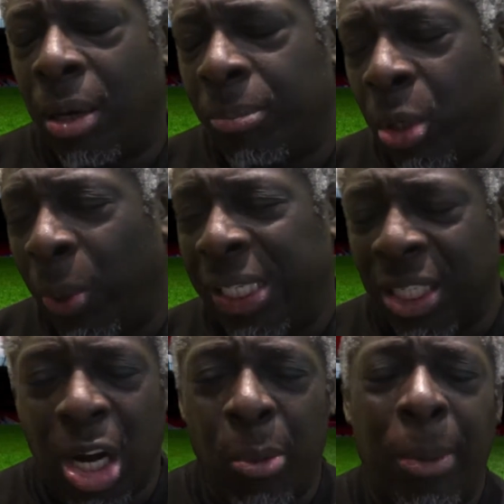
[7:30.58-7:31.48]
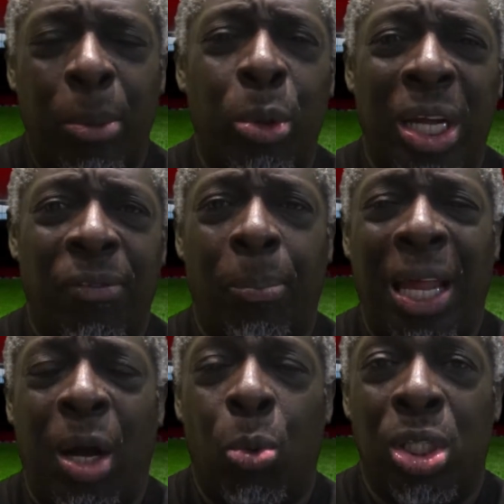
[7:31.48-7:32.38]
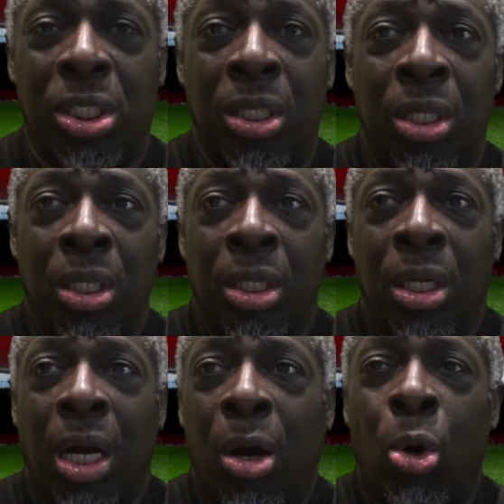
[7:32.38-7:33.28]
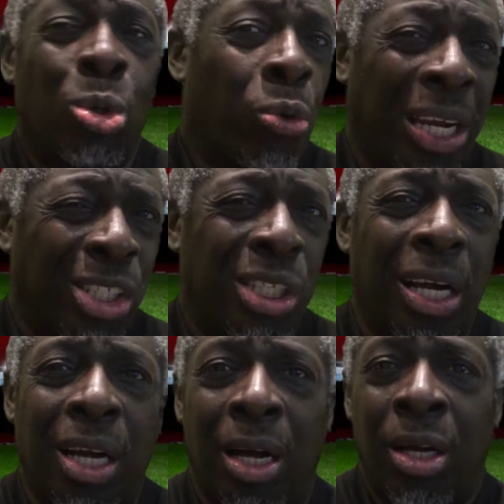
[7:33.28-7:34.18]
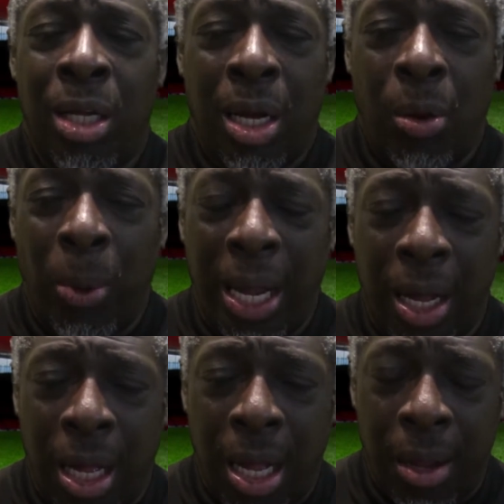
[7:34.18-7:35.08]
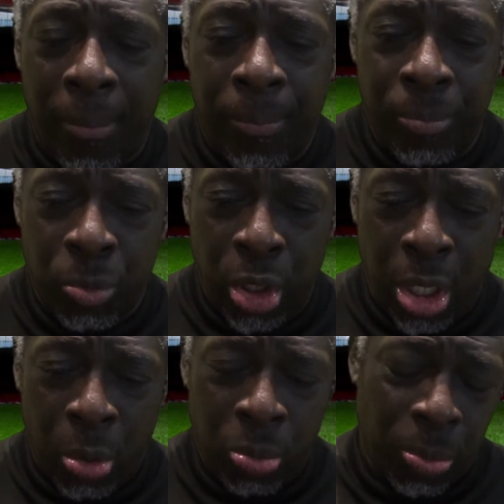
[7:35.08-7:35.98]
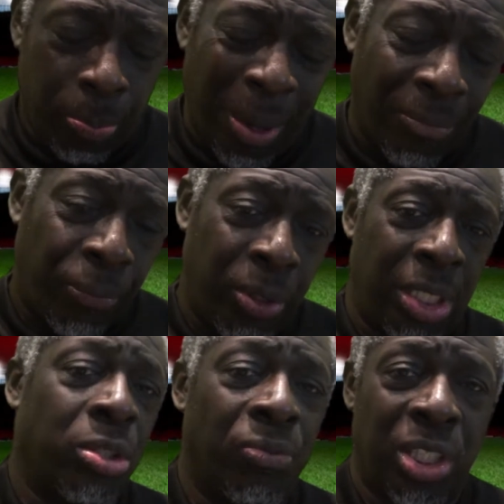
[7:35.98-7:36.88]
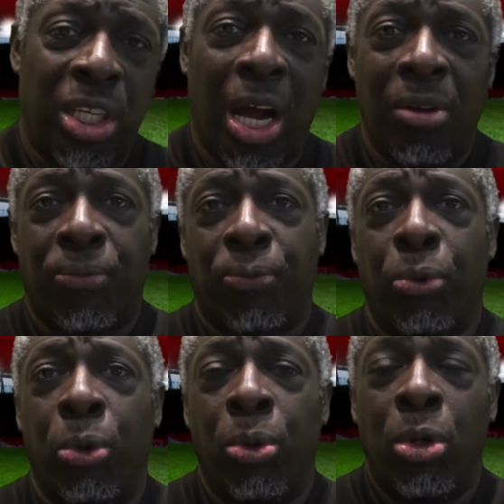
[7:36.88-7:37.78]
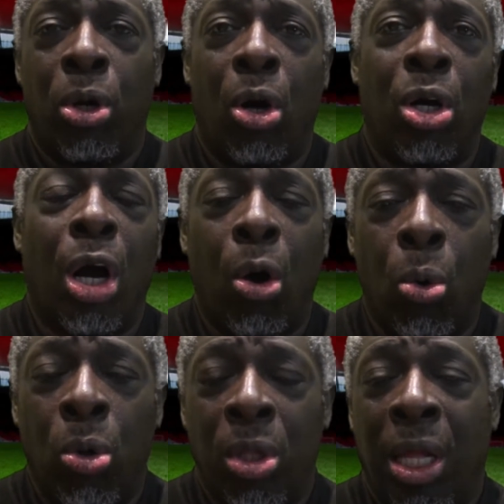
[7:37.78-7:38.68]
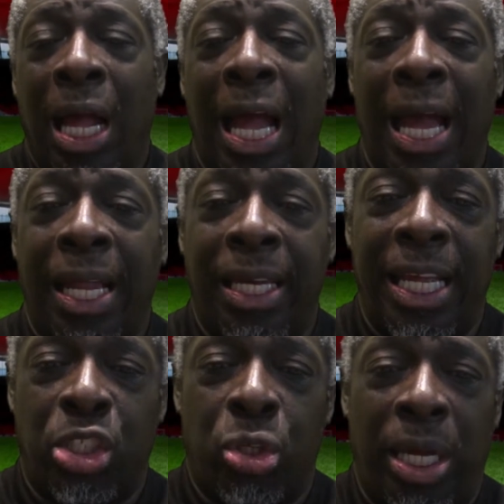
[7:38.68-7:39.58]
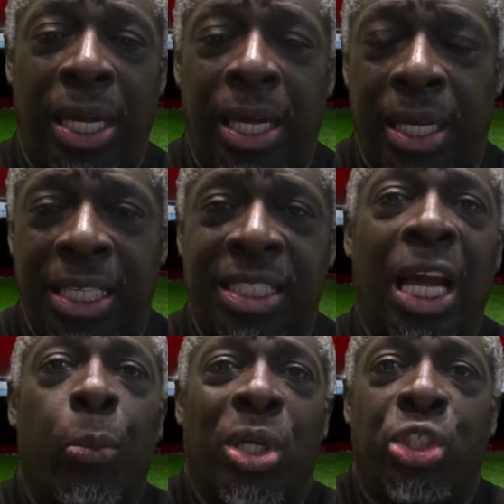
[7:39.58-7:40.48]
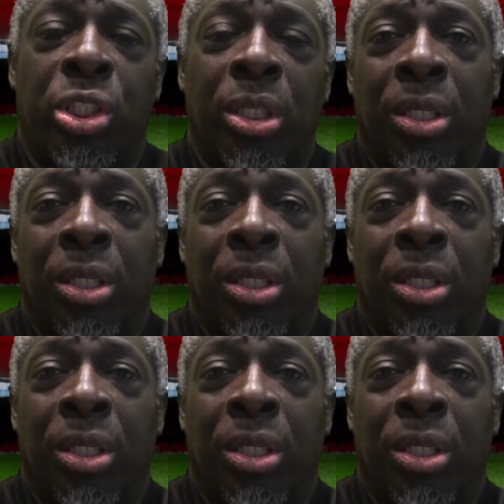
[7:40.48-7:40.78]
Louise, I can't remember who the other player was, or Granit Xhaka, where, Bamford is obviously going through on goal and literally he's sandwiched.